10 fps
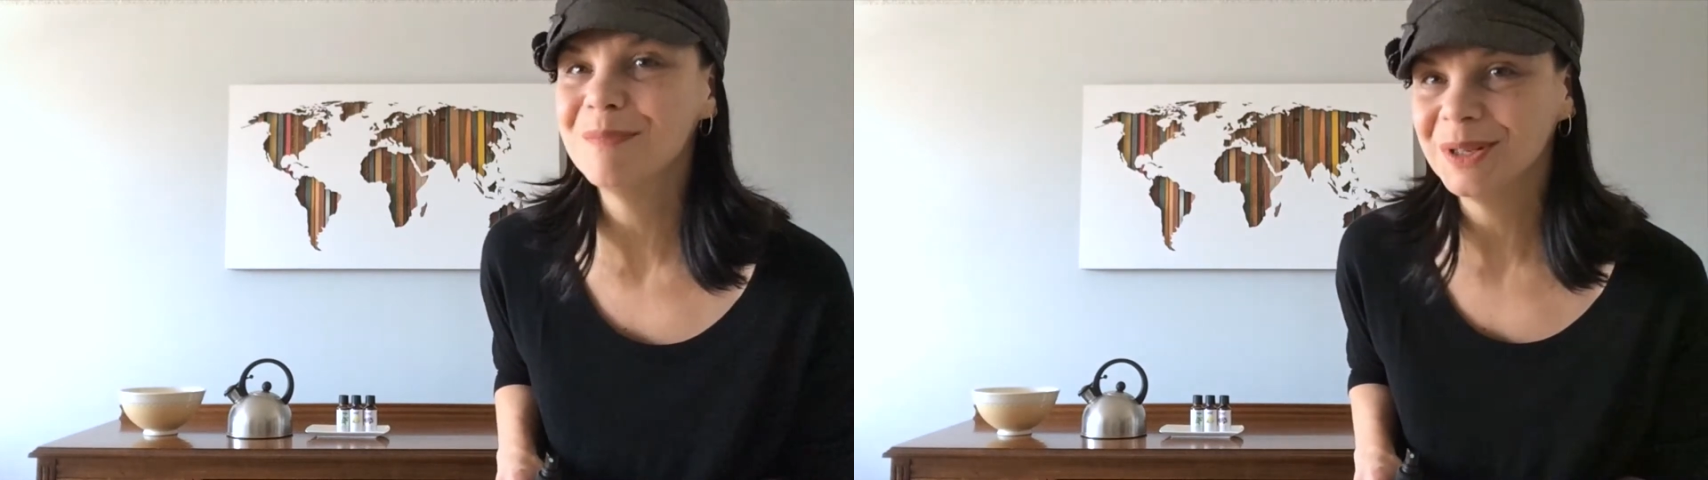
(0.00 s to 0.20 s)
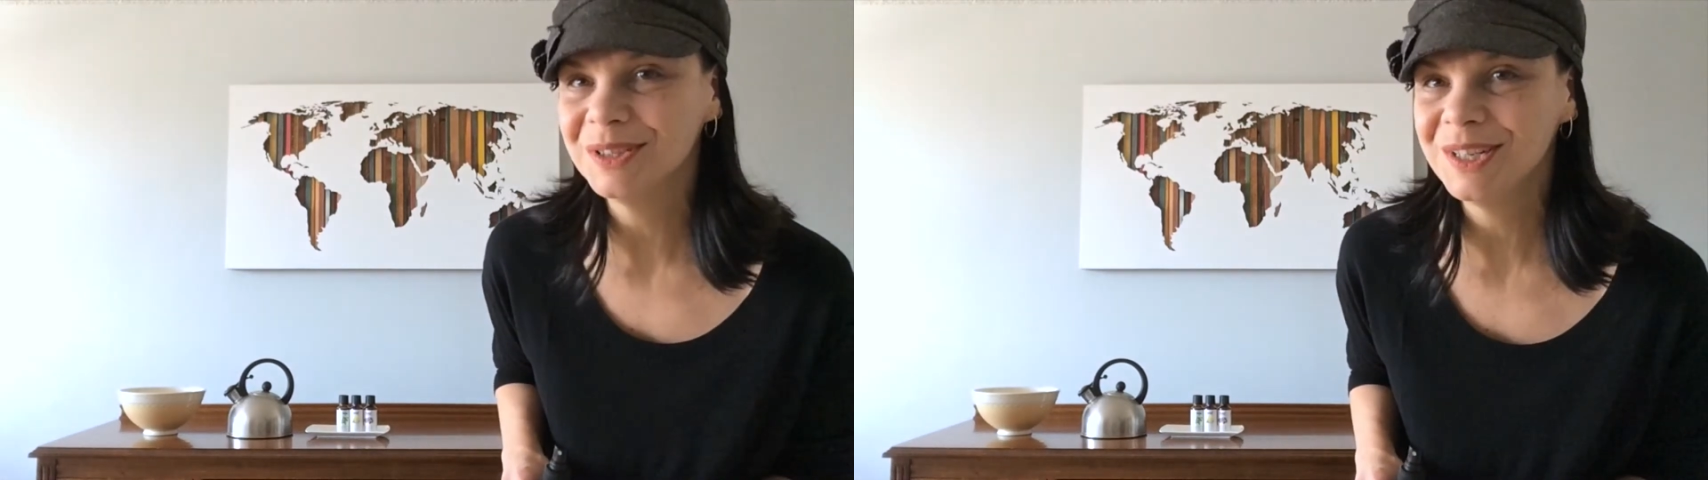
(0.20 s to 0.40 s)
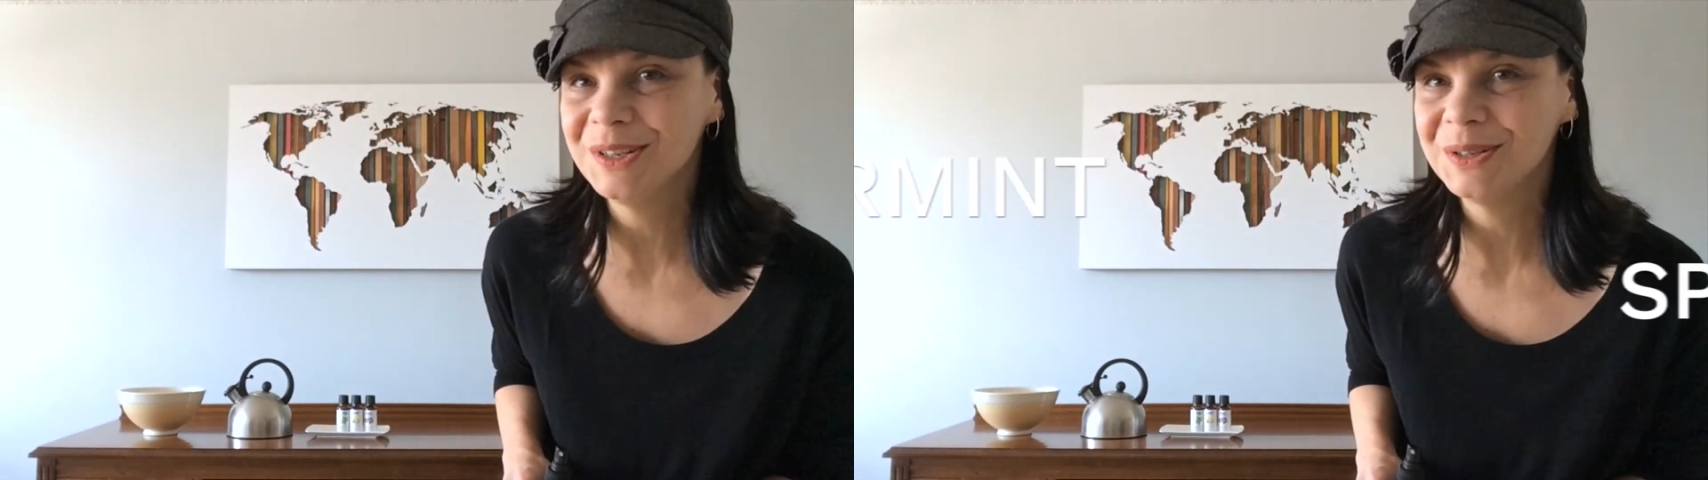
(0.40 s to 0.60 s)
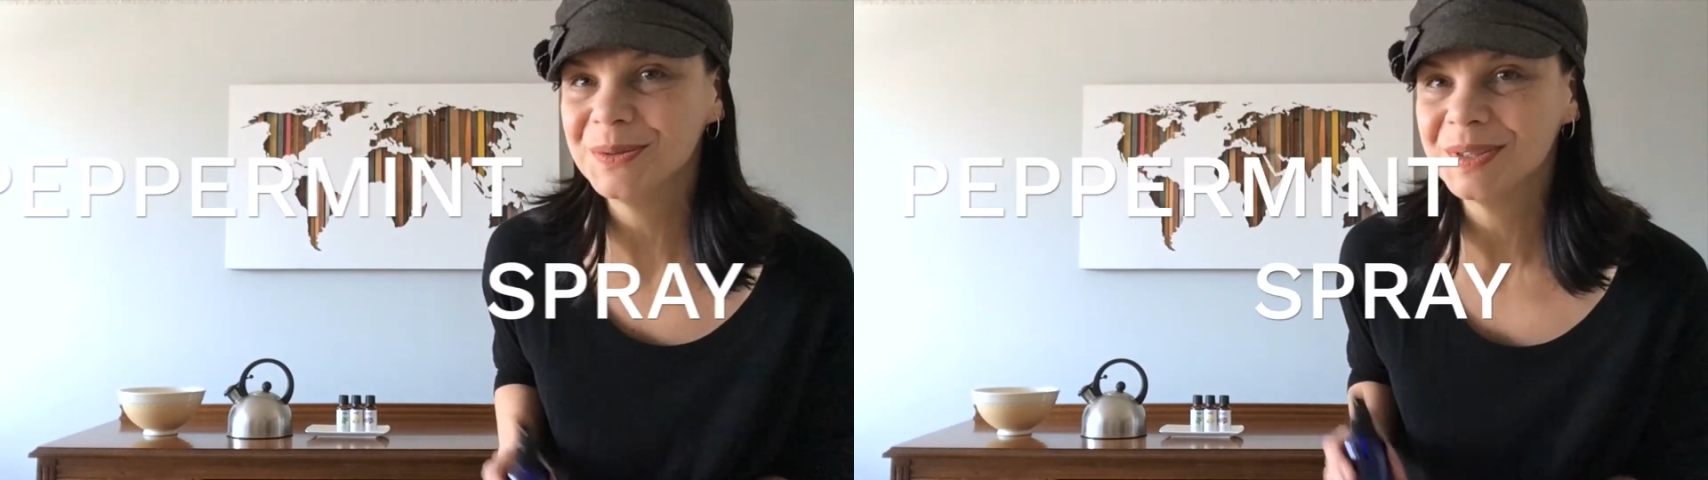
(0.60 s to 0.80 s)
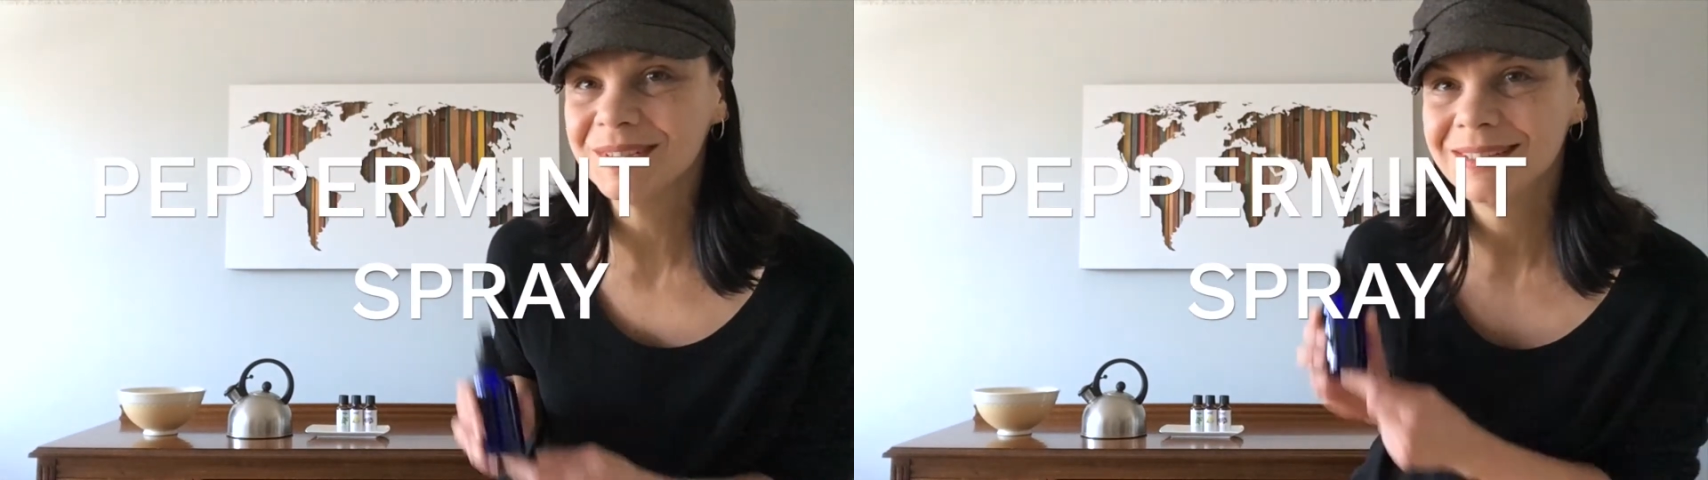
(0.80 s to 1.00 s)

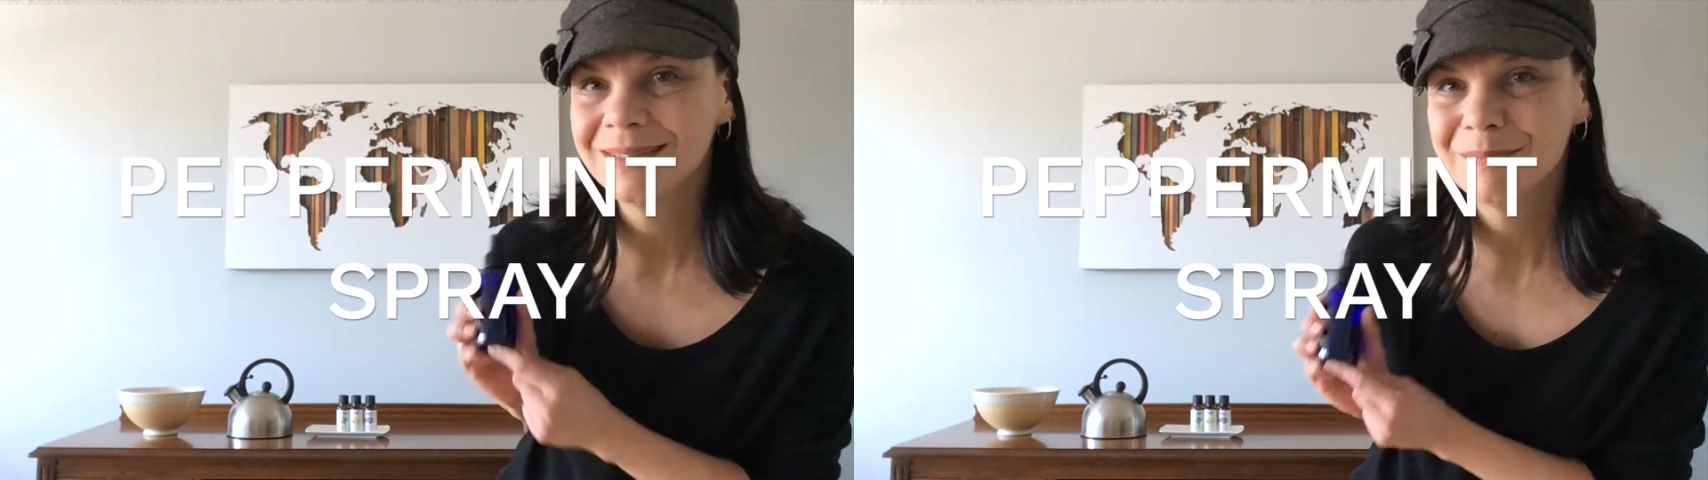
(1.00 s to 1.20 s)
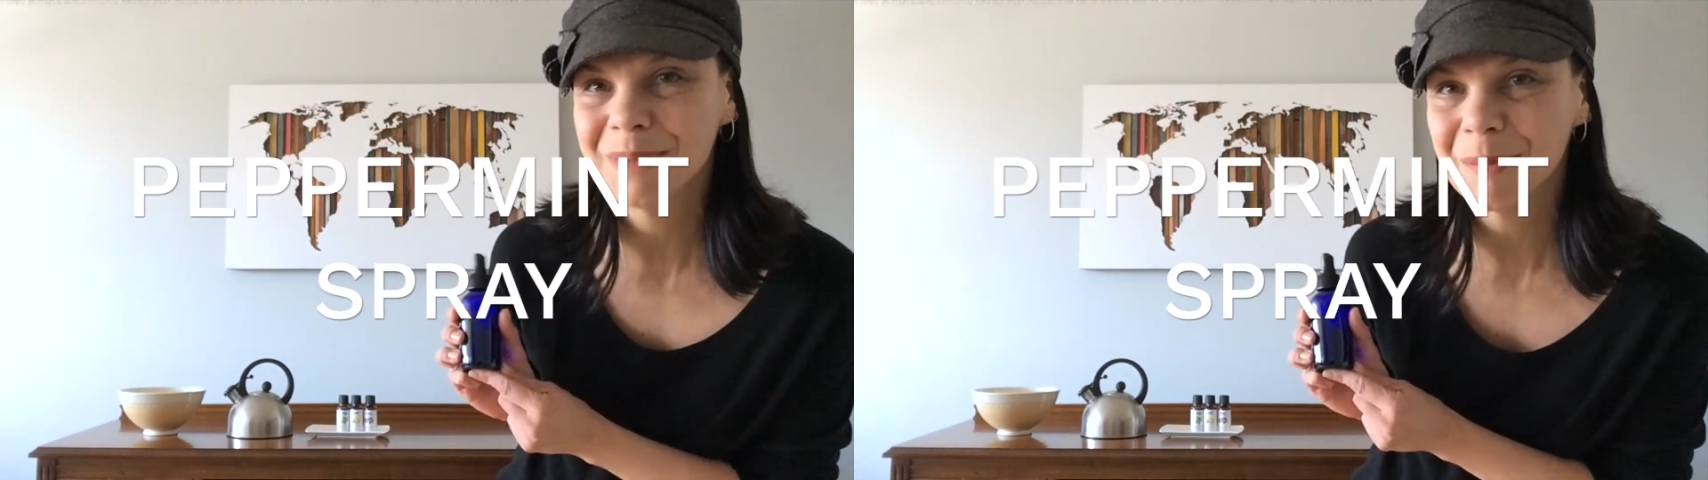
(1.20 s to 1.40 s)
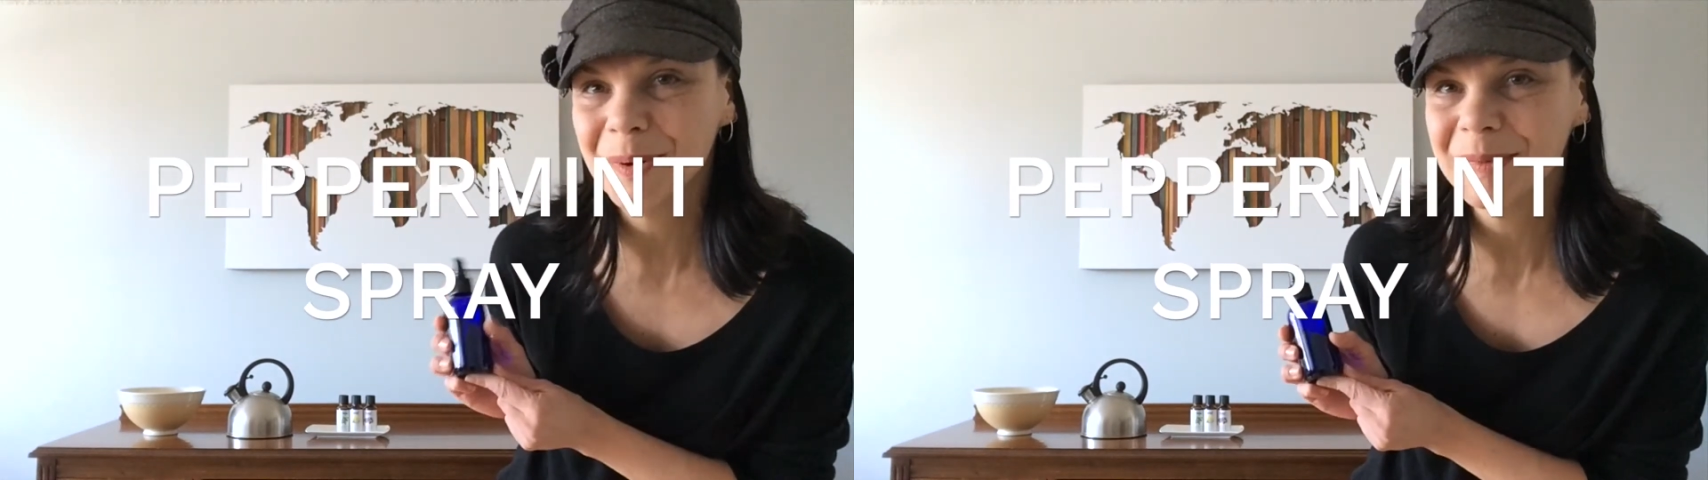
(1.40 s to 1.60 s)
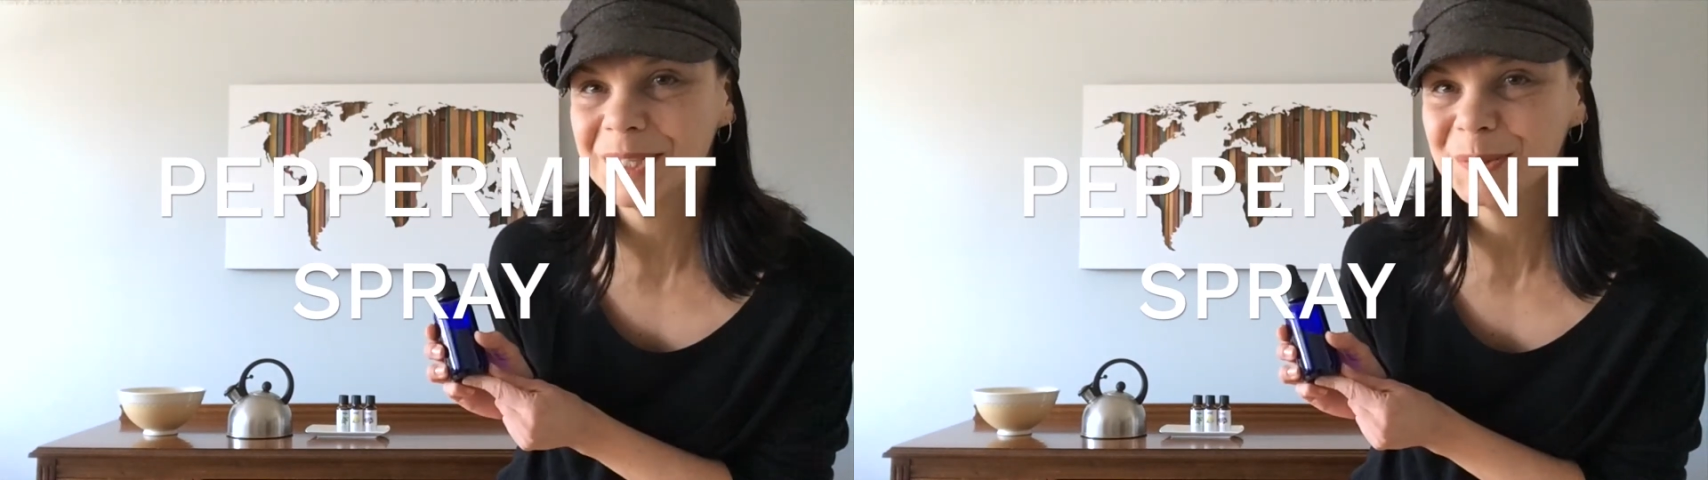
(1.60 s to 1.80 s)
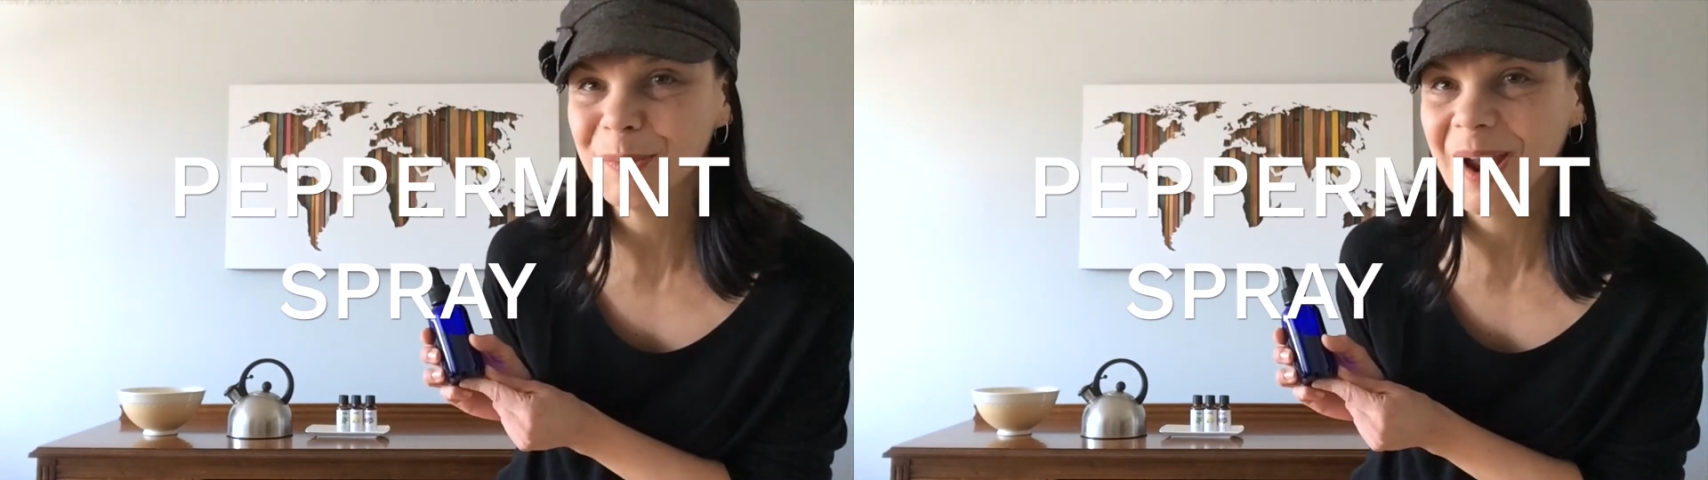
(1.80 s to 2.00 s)
multi-use
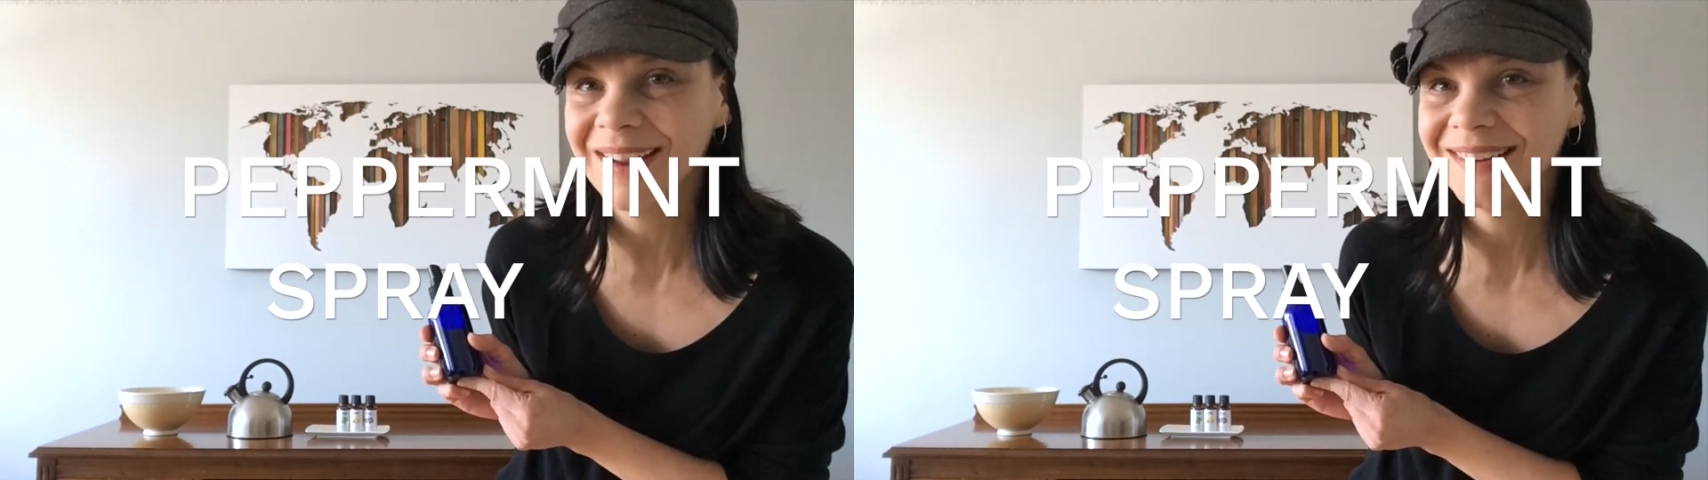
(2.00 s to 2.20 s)
peppermint spray.